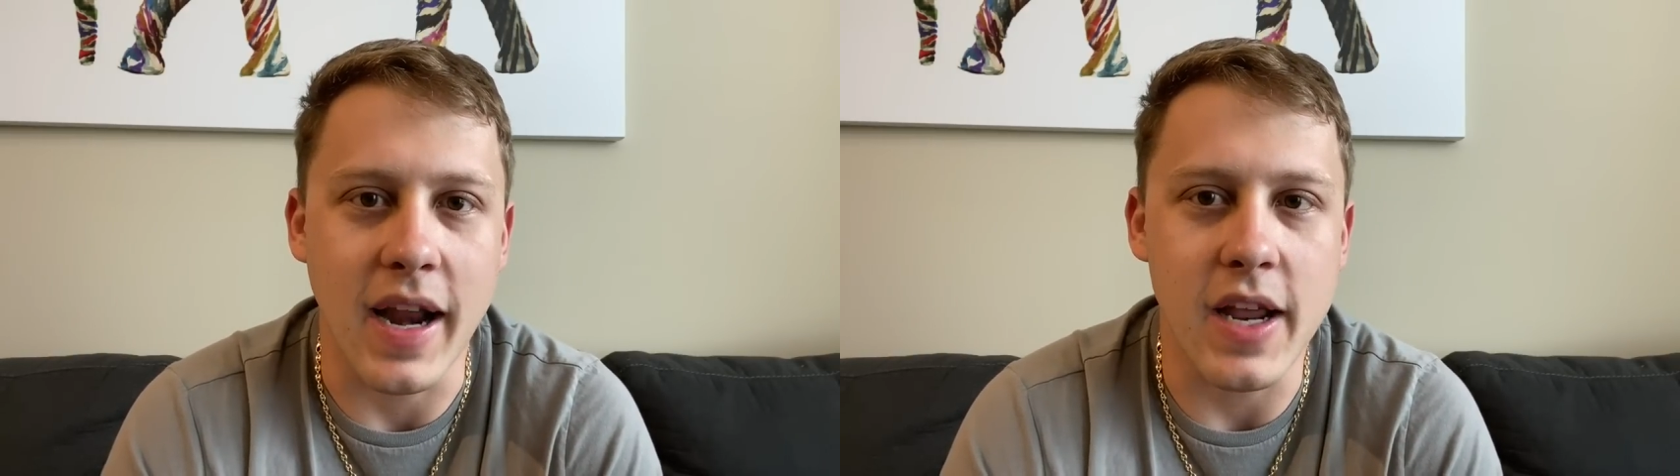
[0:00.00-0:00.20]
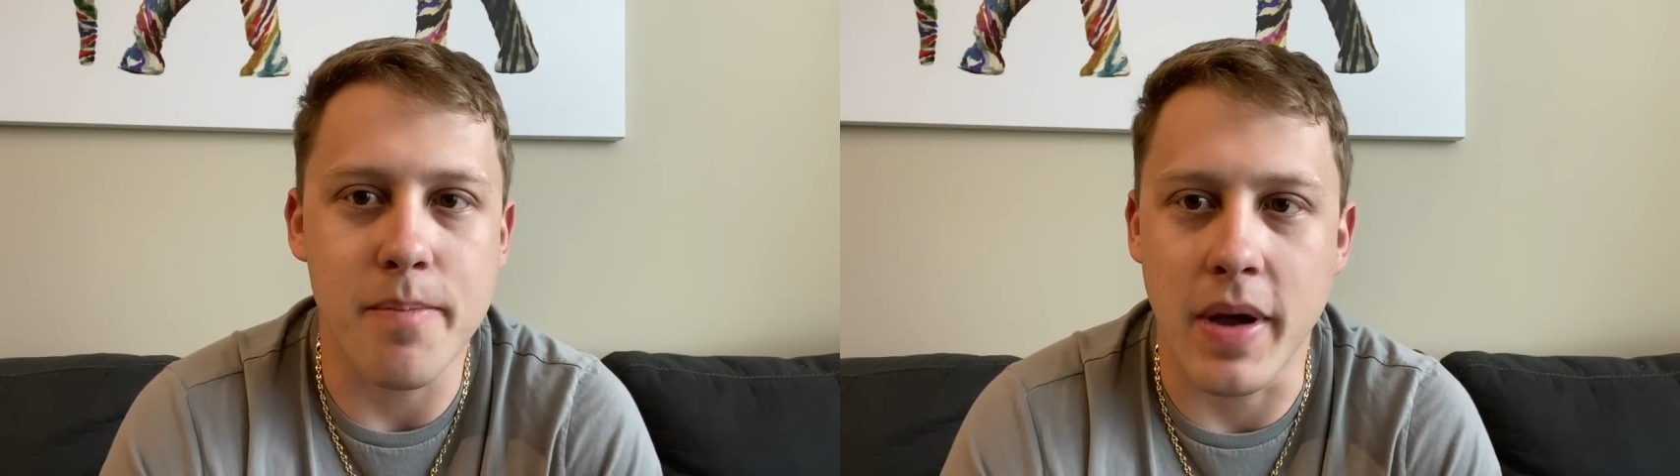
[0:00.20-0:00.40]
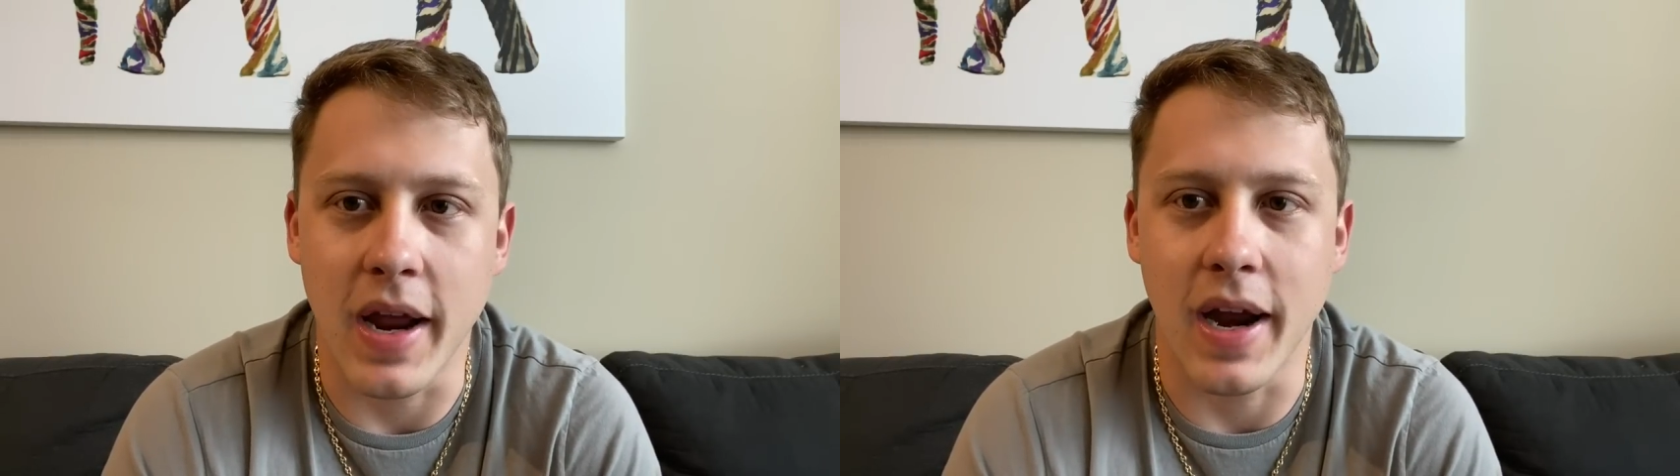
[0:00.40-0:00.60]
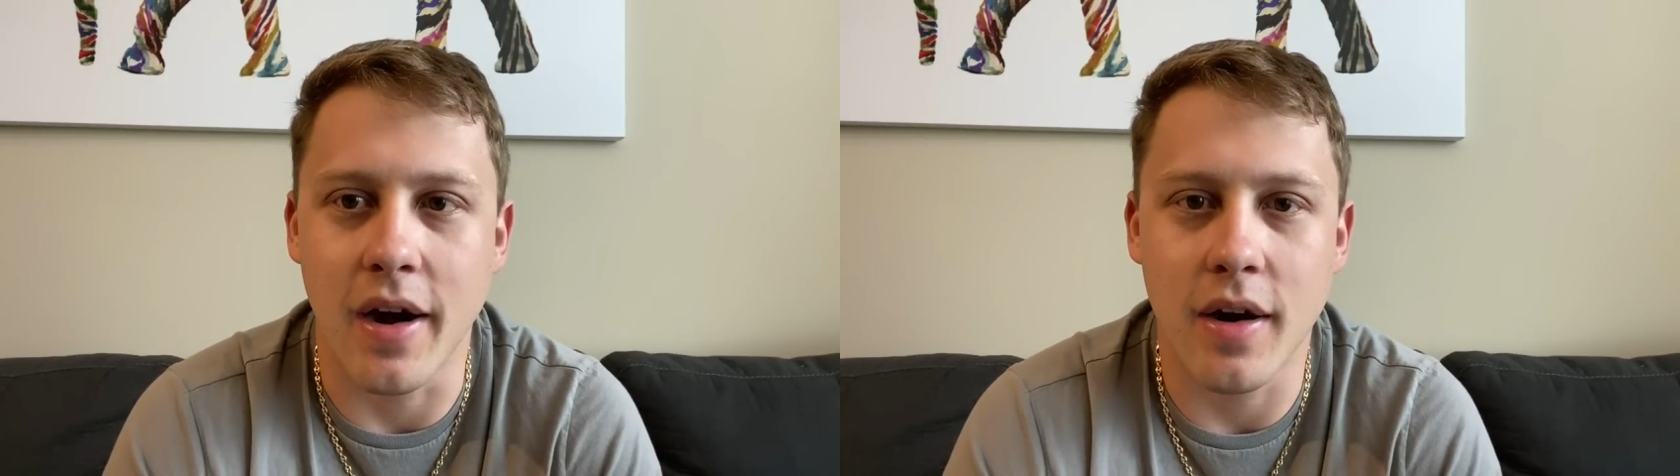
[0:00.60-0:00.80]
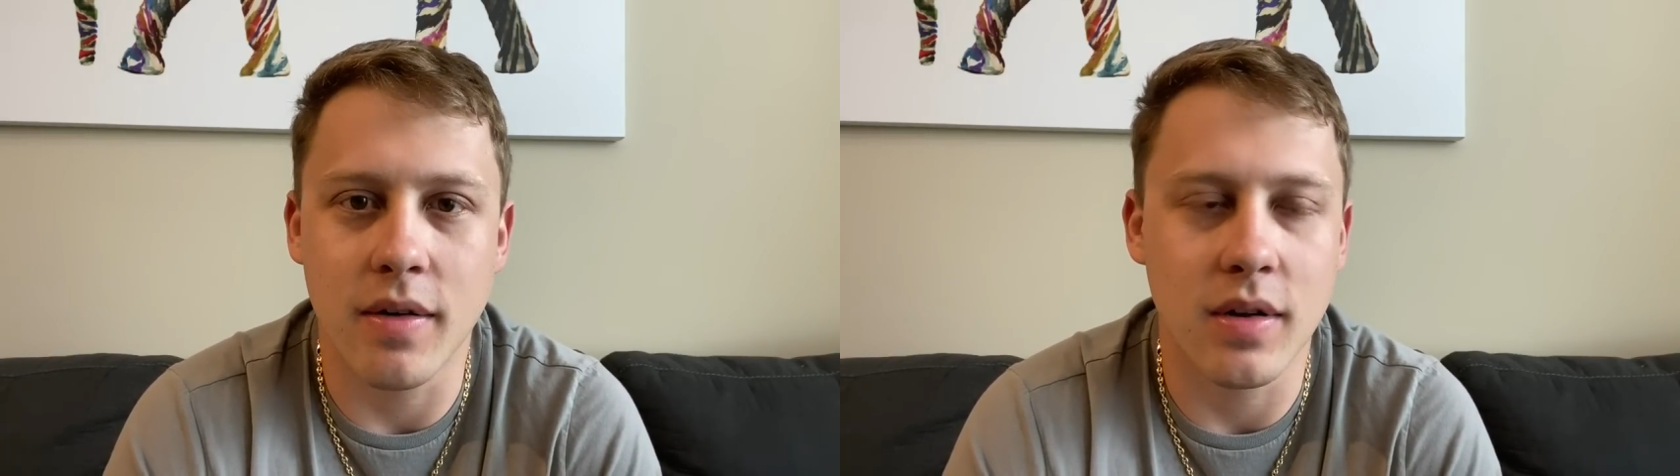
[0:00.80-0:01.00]
any
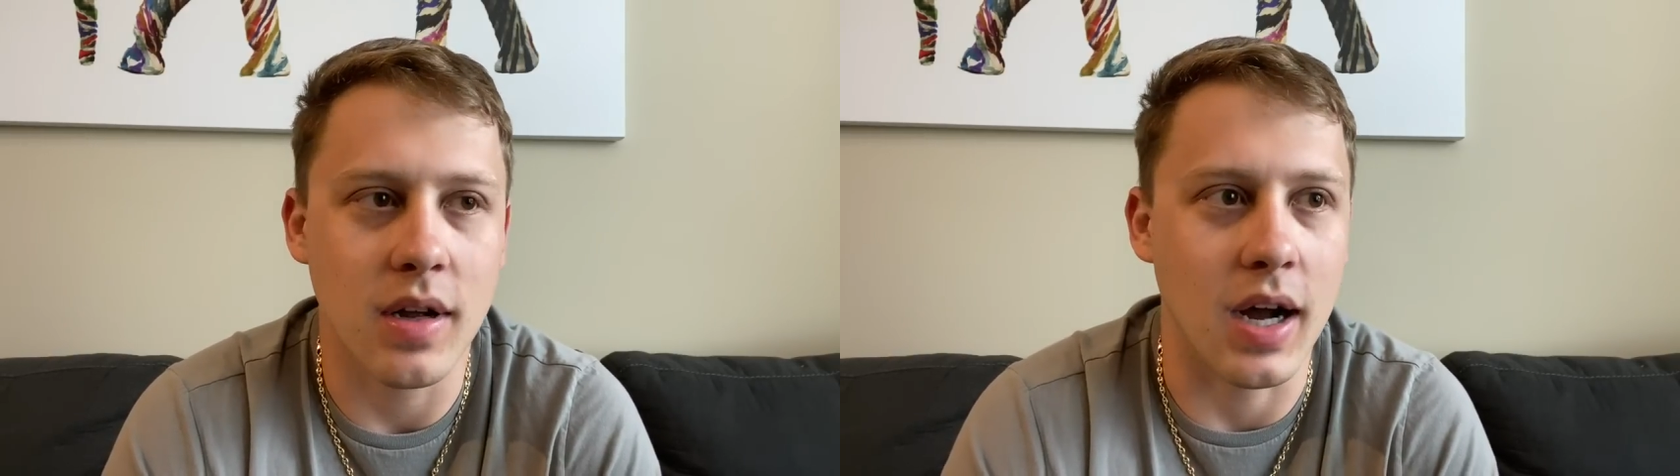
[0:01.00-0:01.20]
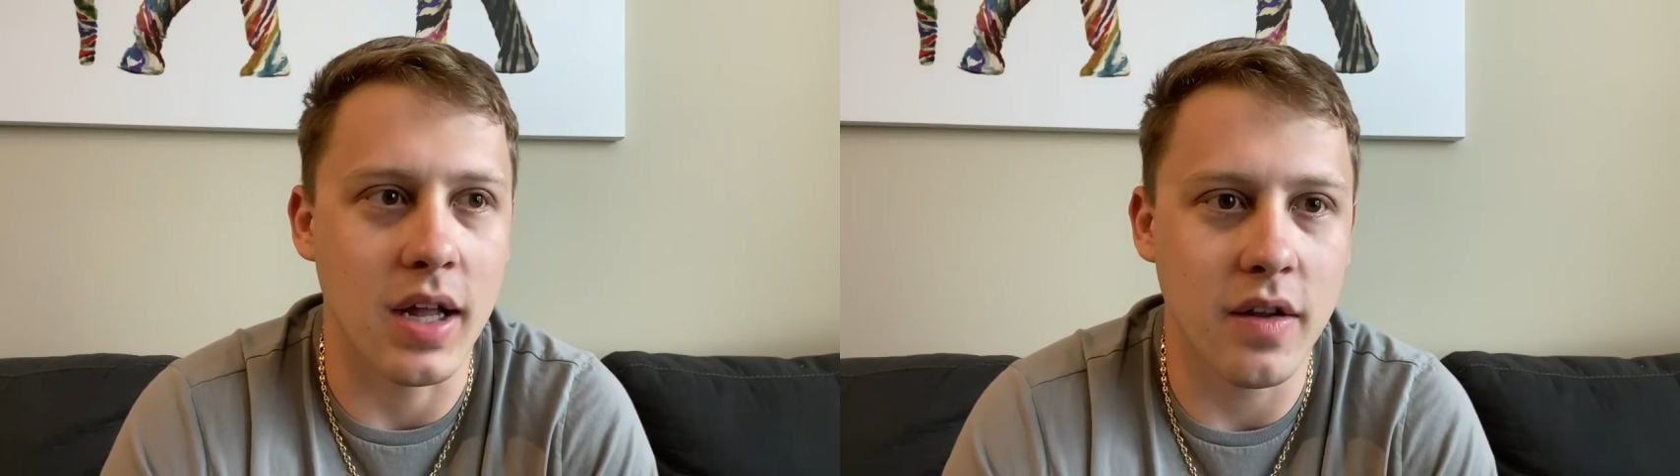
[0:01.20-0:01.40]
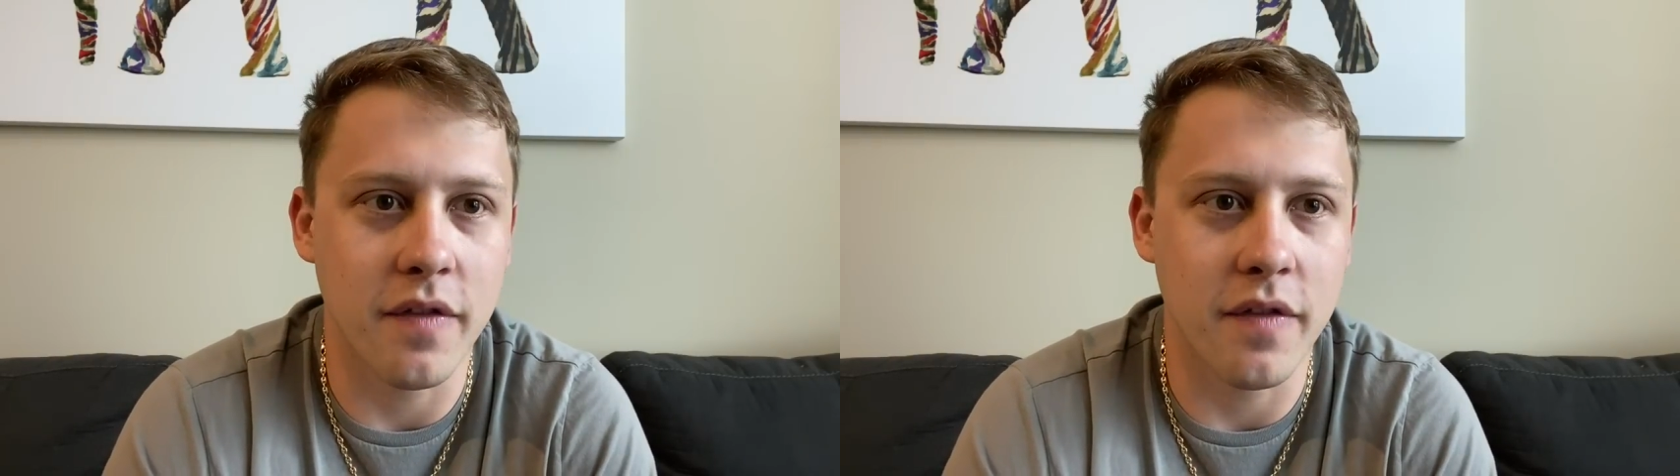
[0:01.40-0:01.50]
pair on the